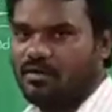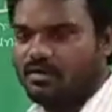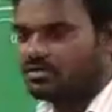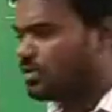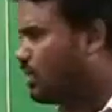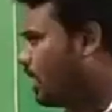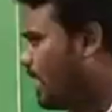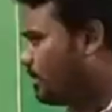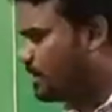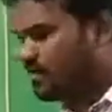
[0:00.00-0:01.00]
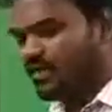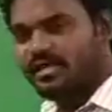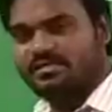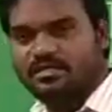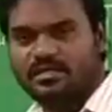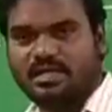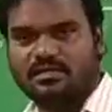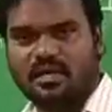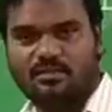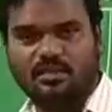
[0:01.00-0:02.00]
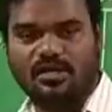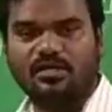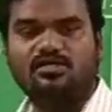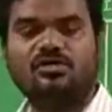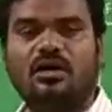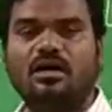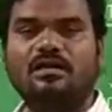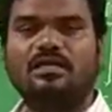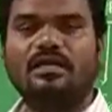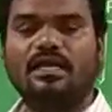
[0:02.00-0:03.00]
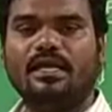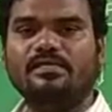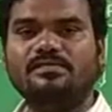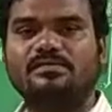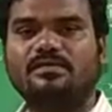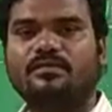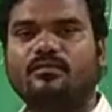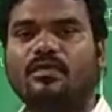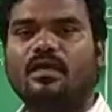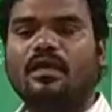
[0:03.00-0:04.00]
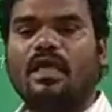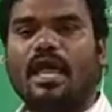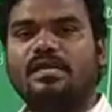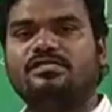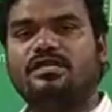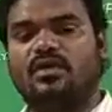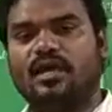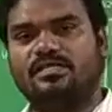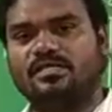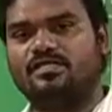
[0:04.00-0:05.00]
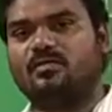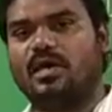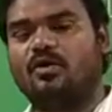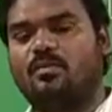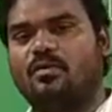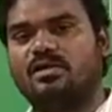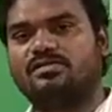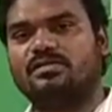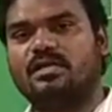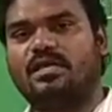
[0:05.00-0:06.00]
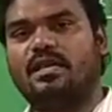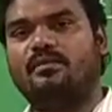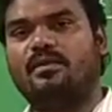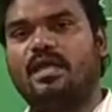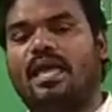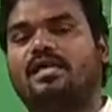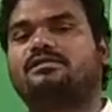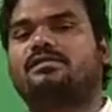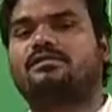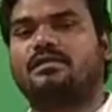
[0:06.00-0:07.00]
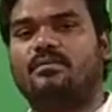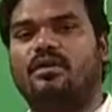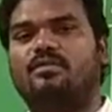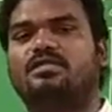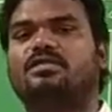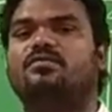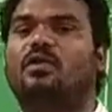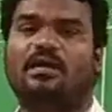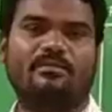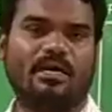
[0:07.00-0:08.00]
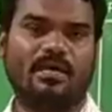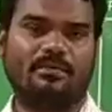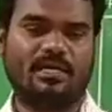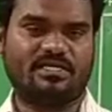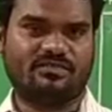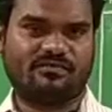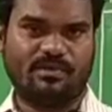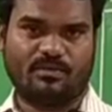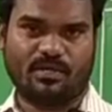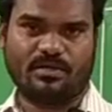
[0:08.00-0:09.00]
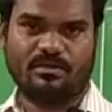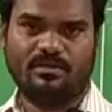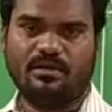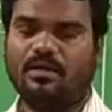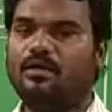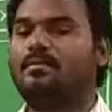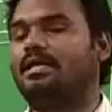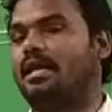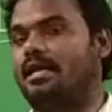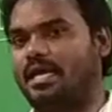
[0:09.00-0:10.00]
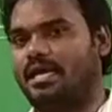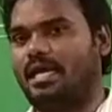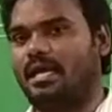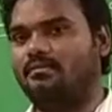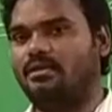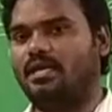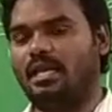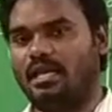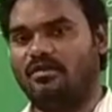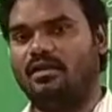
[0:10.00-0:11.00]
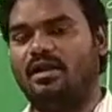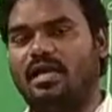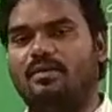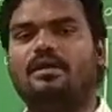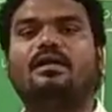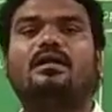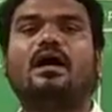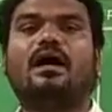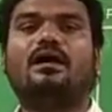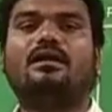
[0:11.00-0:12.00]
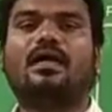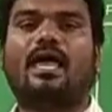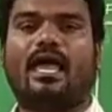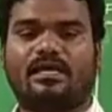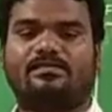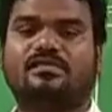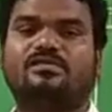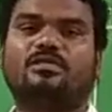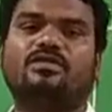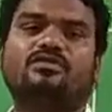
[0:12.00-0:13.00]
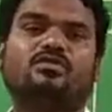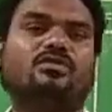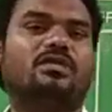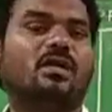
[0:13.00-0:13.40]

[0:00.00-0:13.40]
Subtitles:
So, I am revising that topic in short, that is 8086 microprocessor can be accessible with the 1 megabyte of memory, but at a time, in a given time, it can't access with the total